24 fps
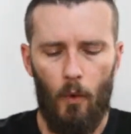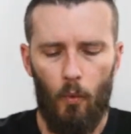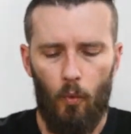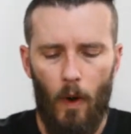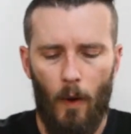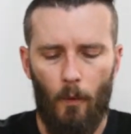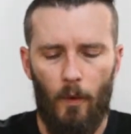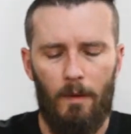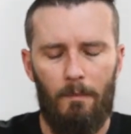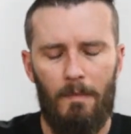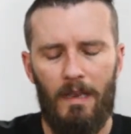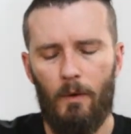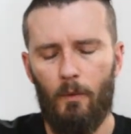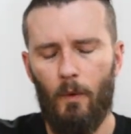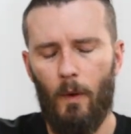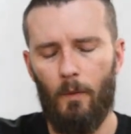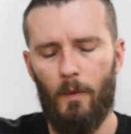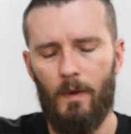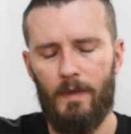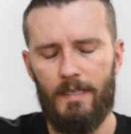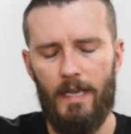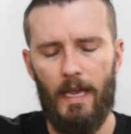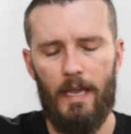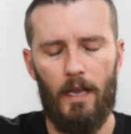What we mean
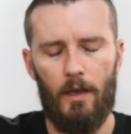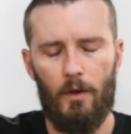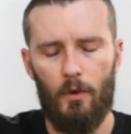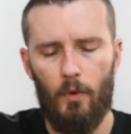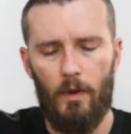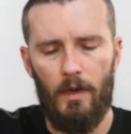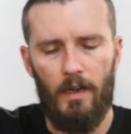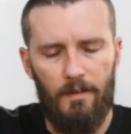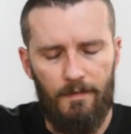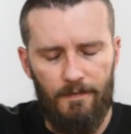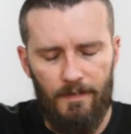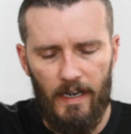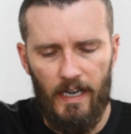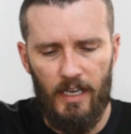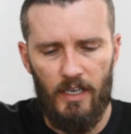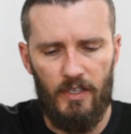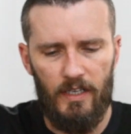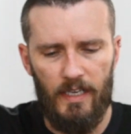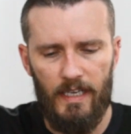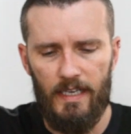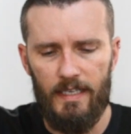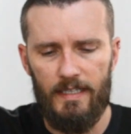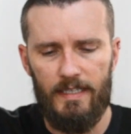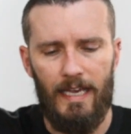when we say a gritty
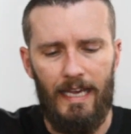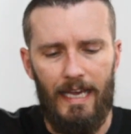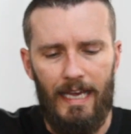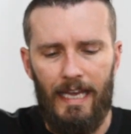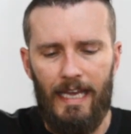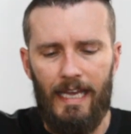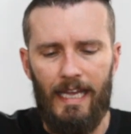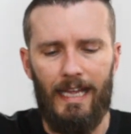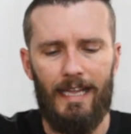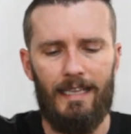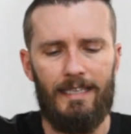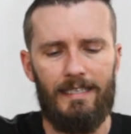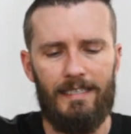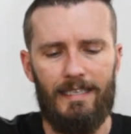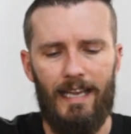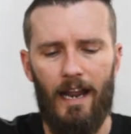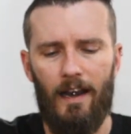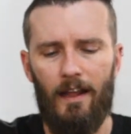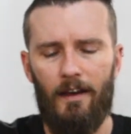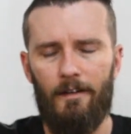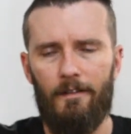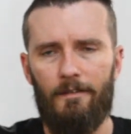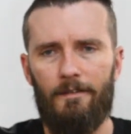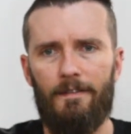finish is
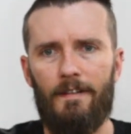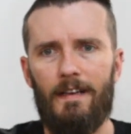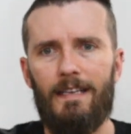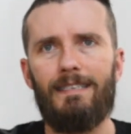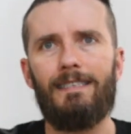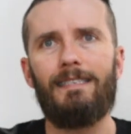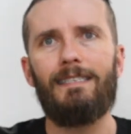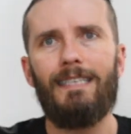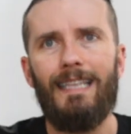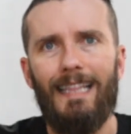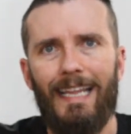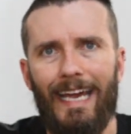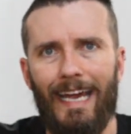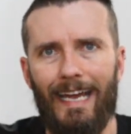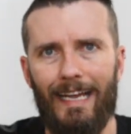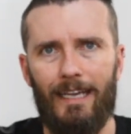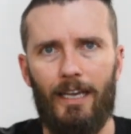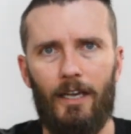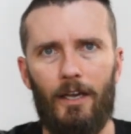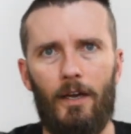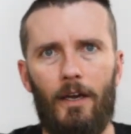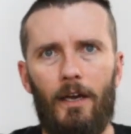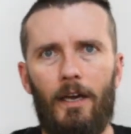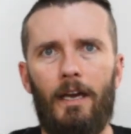instead of
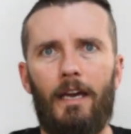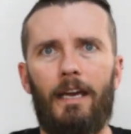slick,